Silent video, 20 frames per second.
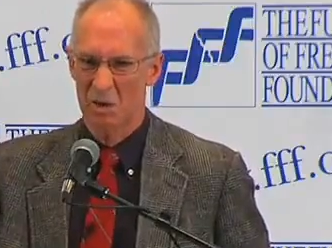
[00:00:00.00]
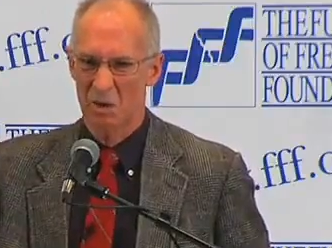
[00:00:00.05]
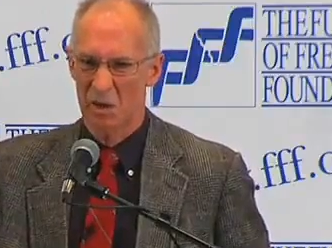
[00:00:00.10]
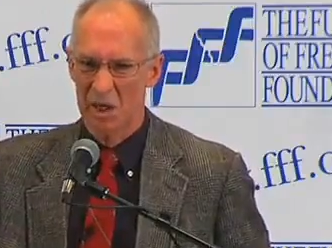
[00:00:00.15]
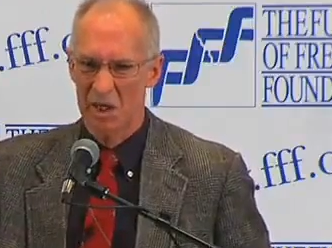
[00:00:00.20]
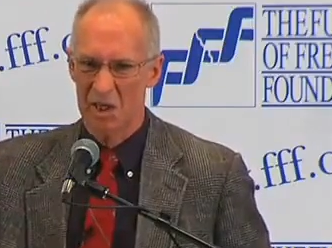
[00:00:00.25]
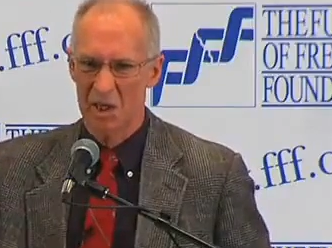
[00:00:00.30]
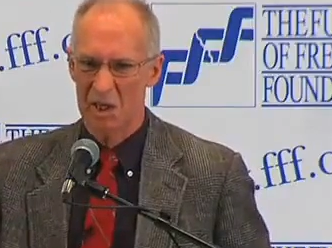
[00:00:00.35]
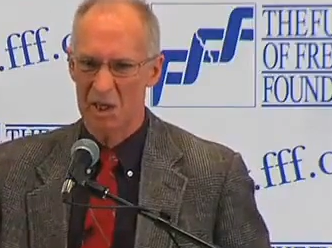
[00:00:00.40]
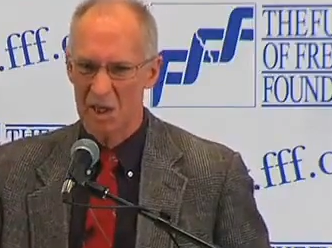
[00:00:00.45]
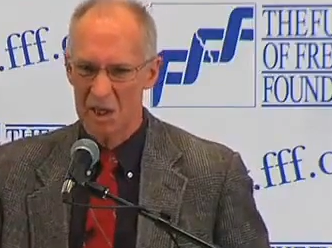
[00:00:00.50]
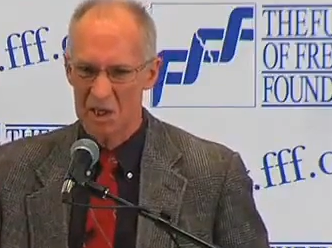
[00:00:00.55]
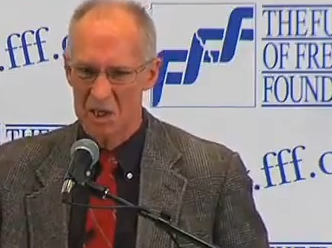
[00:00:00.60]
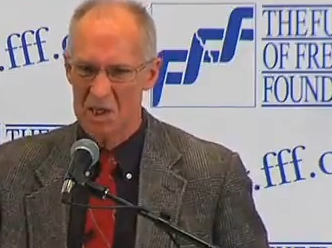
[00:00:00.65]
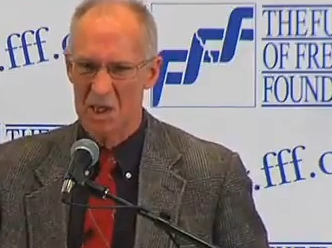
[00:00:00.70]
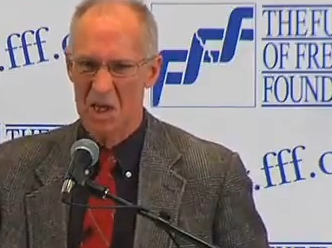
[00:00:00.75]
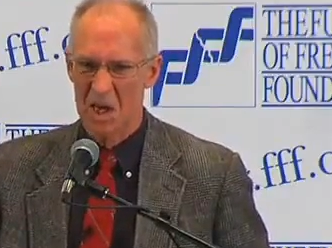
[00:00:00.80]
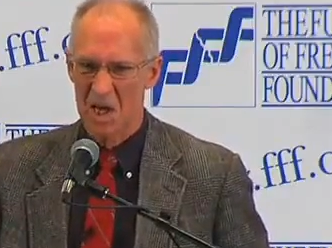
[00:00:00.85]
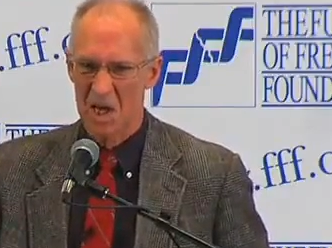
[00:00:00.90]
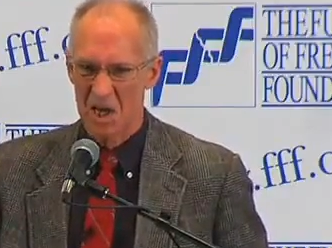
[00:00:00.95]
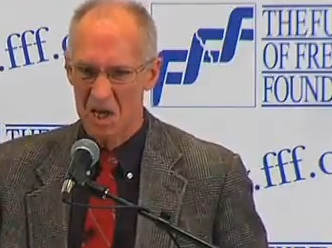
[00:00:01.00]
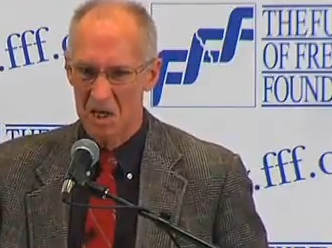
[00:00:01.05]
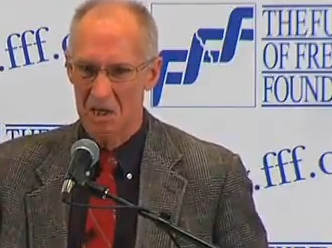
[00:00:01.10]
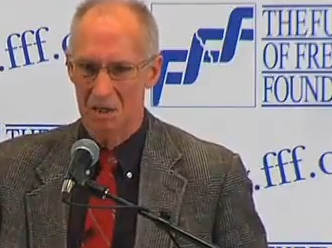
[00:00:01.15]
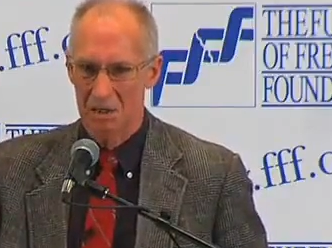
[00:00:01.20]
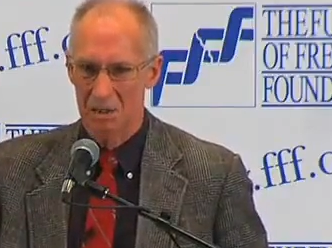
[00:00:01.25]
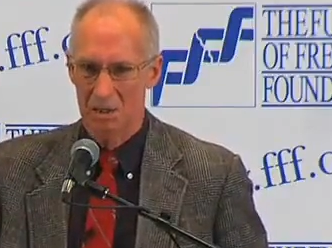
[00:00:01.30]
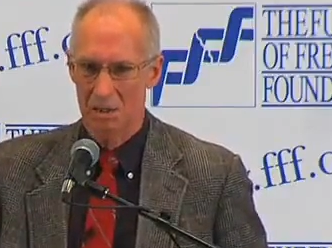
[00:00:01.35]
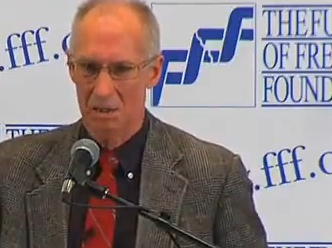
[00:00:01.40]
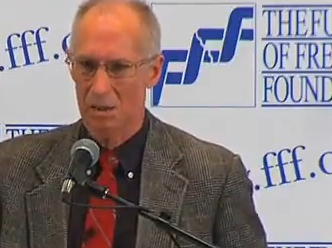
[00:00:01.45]
What do you think they'd say?
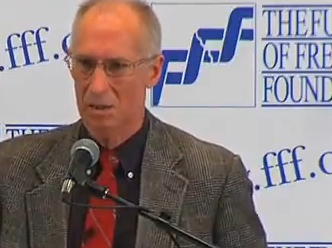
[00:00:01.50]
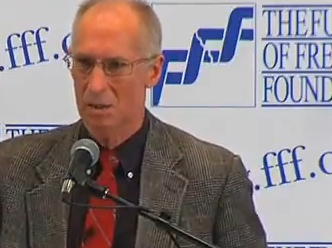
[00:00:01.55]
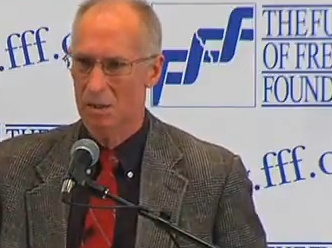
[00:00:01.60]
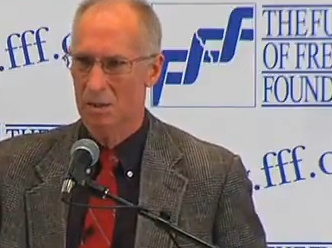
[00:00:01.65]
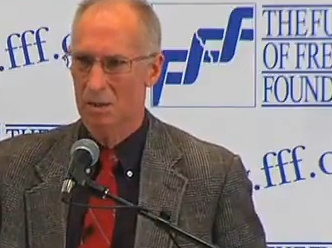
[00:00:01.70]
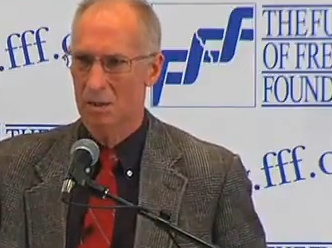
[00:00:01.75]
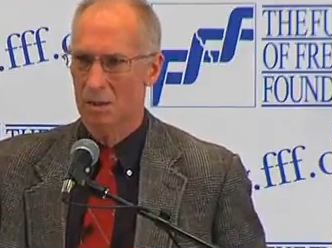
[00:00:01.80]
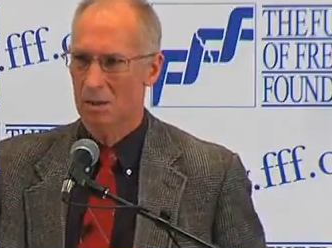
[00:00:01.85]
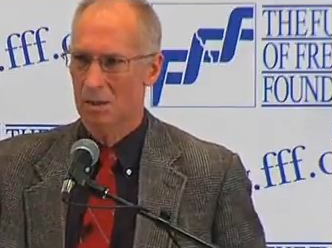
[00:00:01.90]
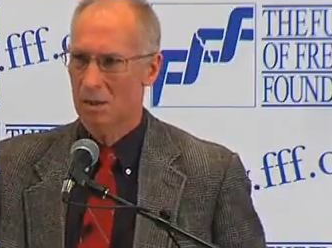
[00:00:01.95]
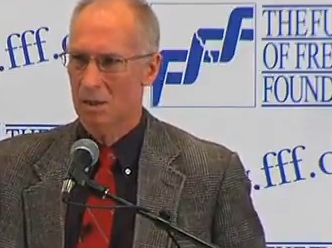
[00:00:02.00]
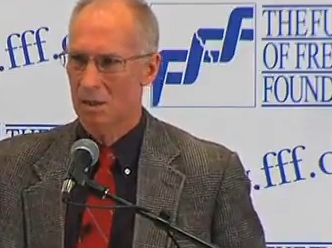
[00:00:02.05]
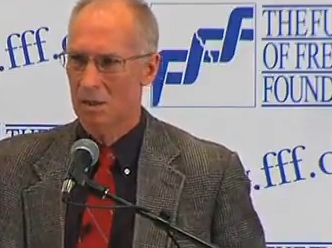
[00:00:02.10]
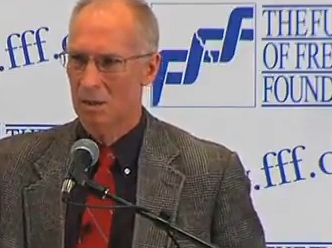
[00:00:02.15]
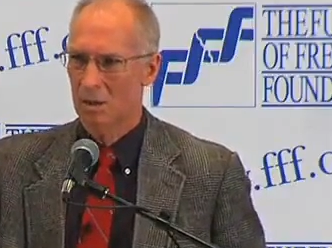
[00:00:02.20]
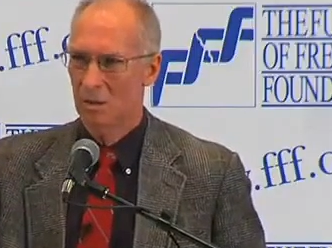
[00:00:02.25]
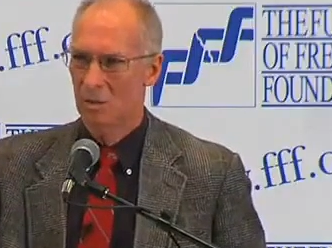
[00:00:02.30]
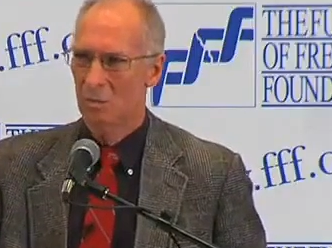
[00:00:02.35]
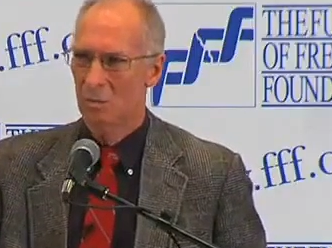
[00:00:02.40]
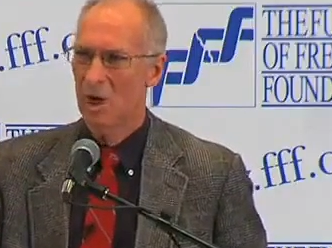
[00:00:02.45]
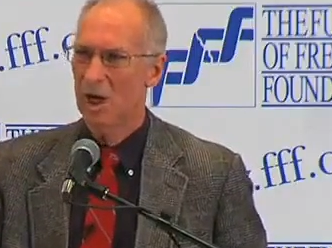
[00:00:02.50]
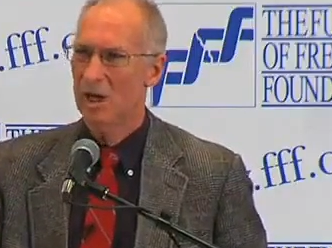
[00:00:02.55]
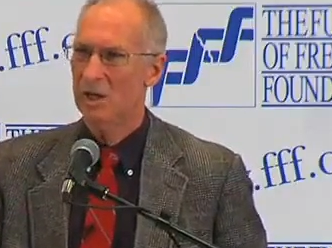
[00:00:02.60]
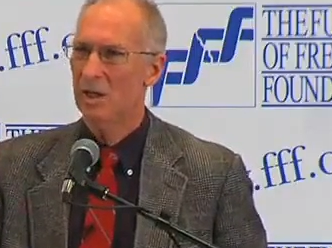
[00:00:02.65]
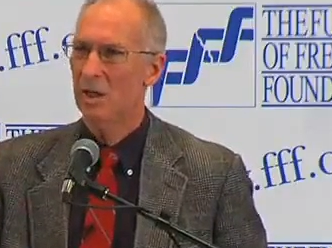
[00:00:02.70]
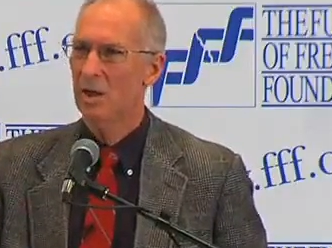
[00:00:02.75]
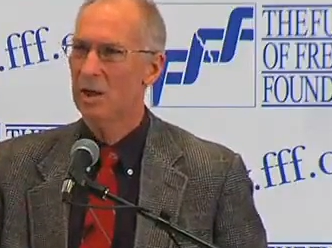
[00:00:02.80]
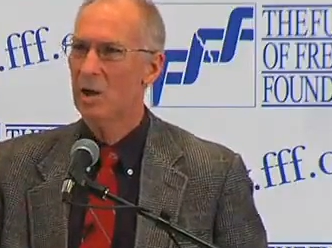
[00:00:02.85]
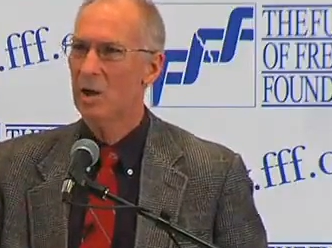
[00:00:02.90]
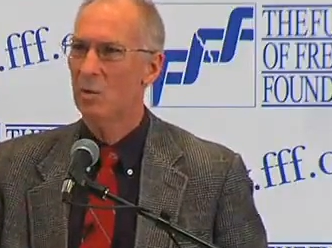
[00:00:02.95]

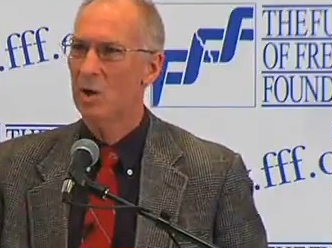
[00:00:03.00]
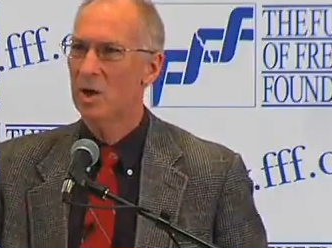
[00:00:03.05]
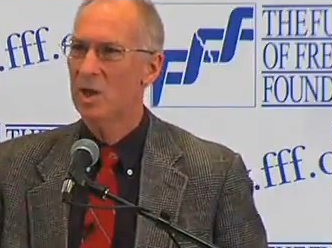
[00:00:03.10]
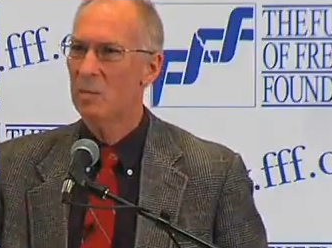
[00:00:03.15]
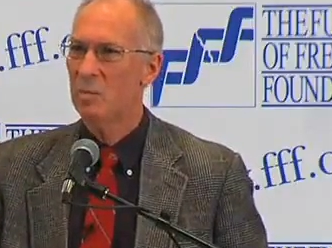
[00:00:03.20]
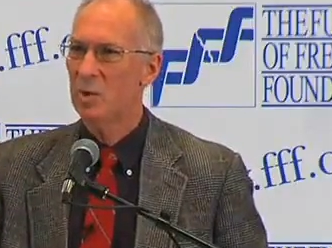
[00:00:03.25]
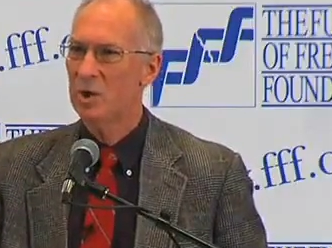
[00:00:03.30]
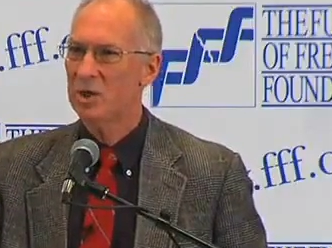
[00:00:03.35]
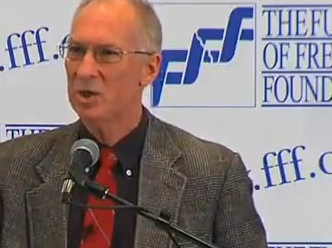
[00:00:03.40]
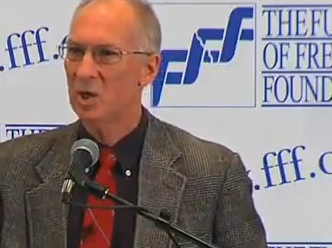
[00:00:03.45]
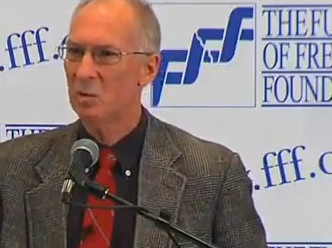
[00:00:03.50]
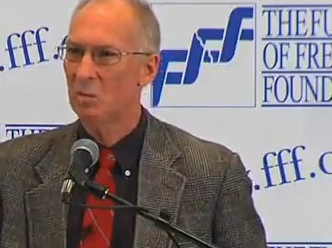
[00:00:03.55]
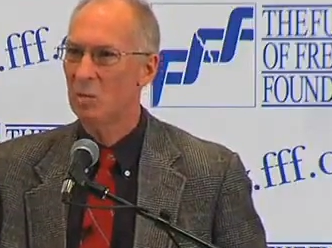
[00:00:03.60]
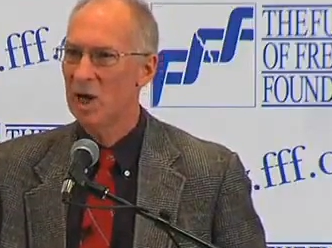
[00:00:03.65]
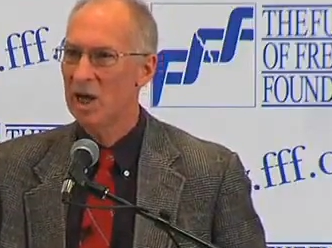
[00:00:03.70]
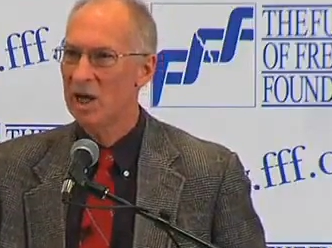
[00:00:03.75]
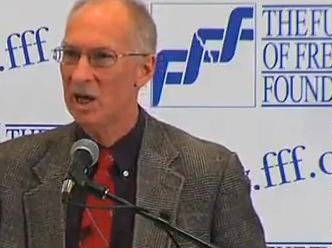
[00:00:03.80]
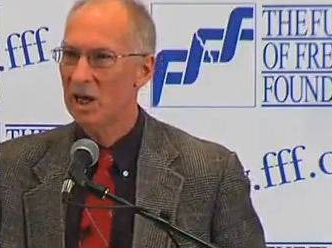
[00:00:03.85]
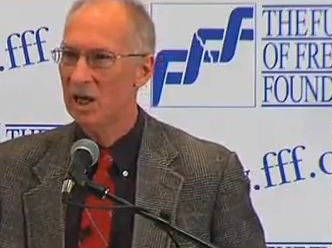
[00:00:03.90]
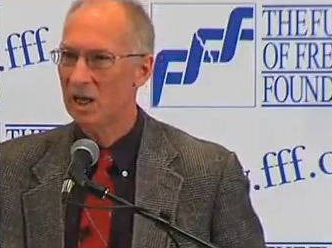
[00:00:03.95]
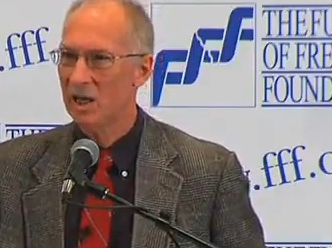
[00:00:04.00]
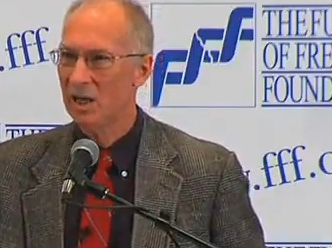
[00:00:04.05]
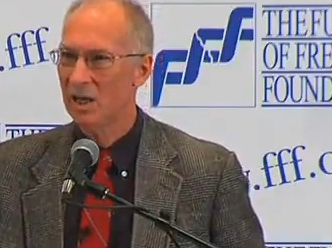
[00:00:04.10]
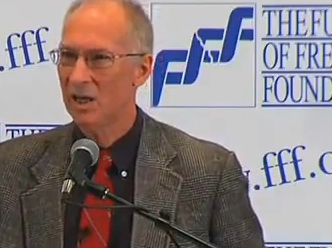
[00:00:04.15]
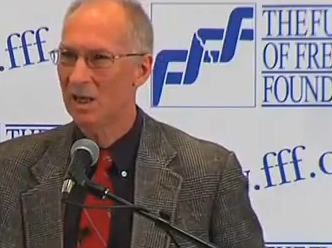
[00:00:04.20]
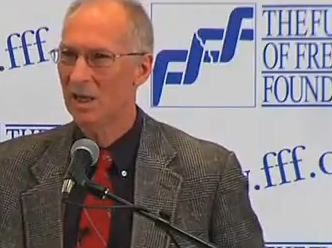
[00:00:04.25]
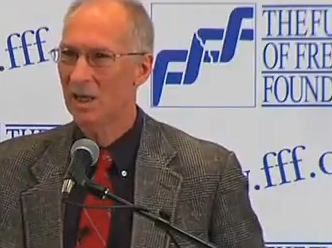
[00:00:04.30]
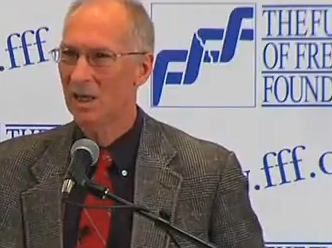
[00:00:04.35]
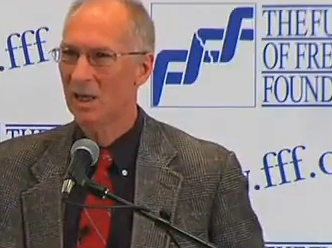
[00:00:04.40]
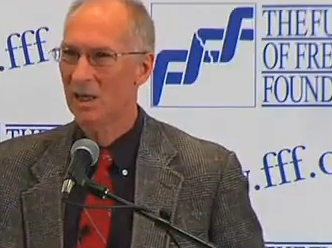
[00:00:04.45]
But look at where they put their money.